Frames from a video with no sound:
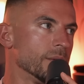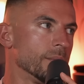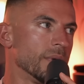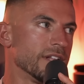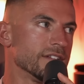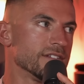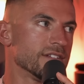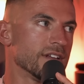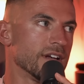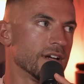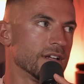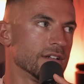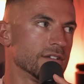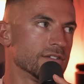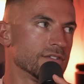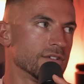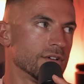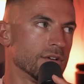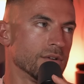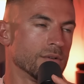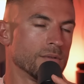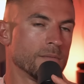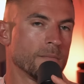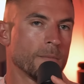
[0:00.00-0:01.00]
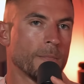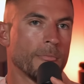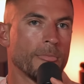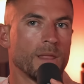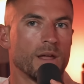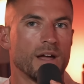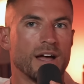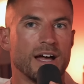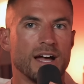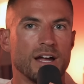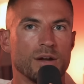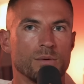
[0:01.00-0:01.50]
bad sign. So
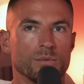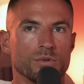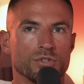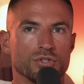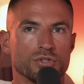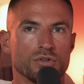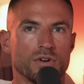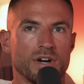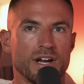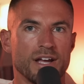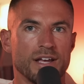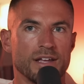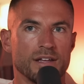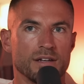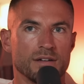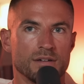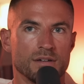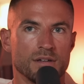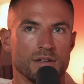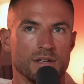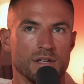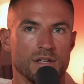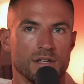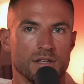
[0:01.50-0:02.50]
I would try and